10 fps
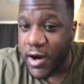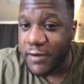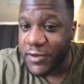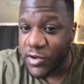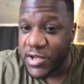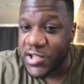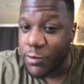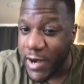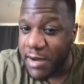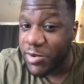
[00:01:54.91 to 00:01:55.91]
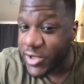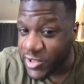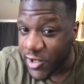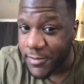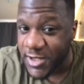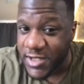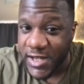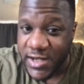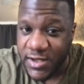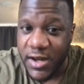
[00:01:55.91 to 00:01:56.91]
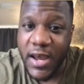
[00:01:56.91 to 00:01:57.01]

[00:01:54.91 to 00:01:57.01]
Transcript: I've done this twenty plus times, he says,